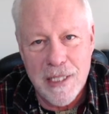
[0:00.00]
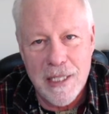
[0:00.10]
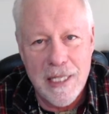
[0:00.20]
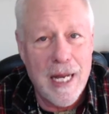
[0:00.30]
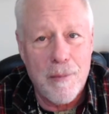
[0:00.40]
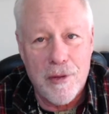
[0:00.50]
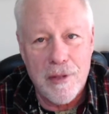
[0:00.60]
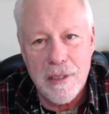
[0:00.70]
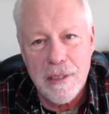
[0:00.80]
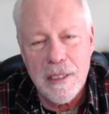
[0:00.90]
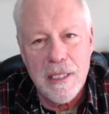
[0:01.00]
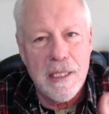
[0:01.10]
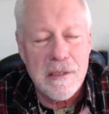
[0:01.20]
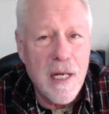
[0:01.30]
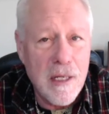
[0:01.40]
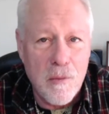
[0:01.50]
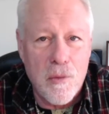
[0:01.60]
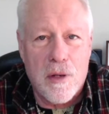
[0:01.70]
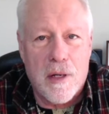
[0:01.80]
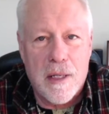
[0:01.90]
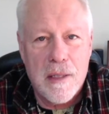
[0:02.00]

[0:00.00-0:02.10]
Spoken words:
enamored, it's not going to work.